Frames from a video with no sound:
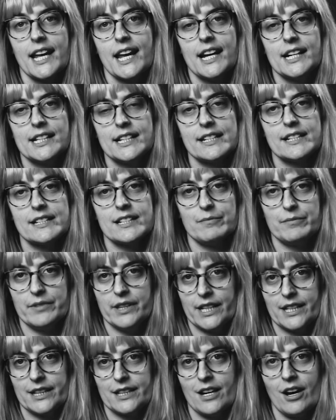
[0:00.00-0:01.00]
and it's
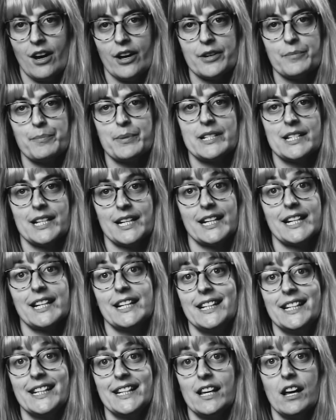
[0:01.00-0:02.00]
something that I
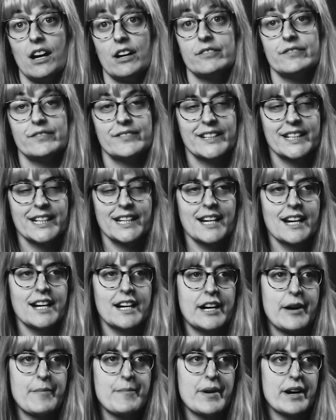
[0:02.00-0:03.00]
particularly love.
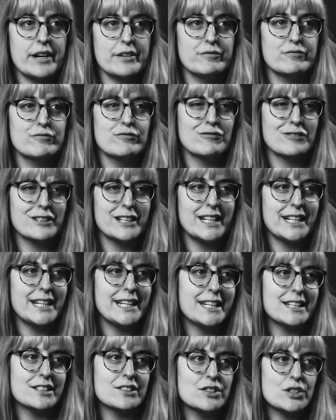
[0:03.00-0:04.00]
I
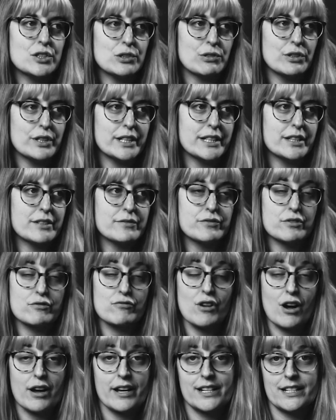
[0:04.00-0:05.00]
really enjoy the
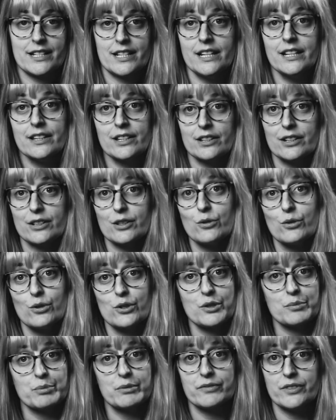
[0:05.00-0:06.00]
variety that the
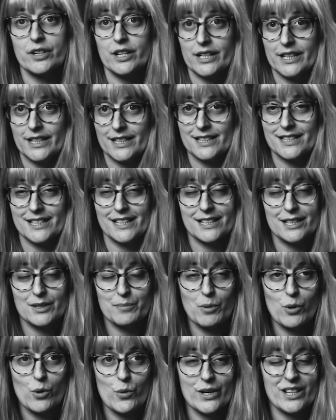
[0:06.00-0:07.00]
course provides,
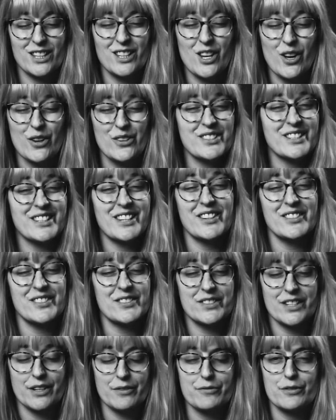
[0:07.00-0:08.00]
exploring loads and loads
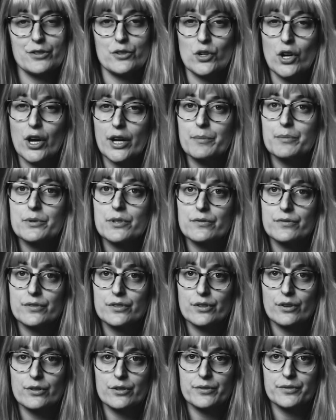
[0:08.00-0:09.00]
of different types of
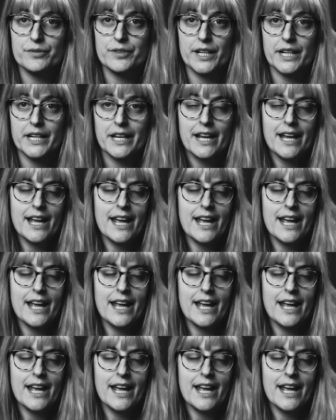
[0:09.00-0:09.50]
photography